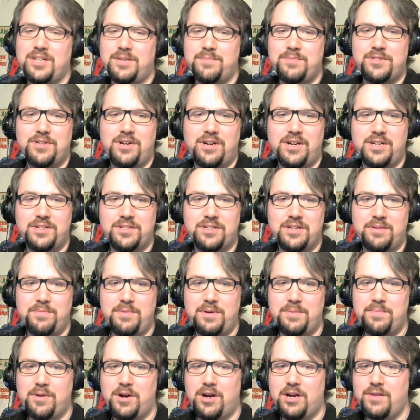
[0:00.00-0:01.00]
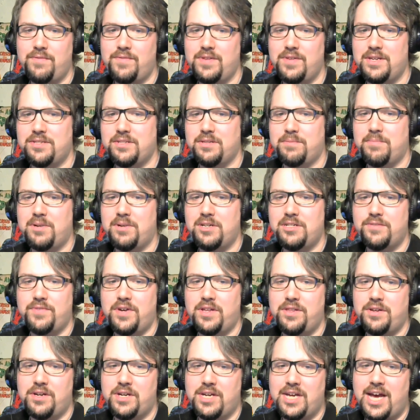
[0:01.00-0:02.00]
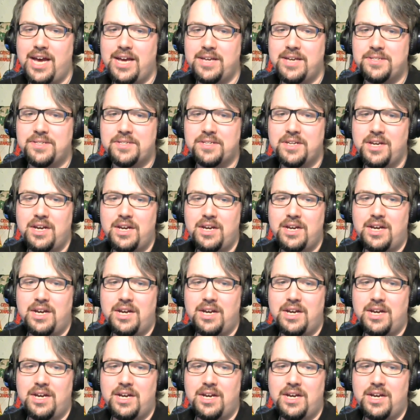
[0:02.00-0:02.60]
I'm sorry, is going to be a part of this. A bunch of other guys.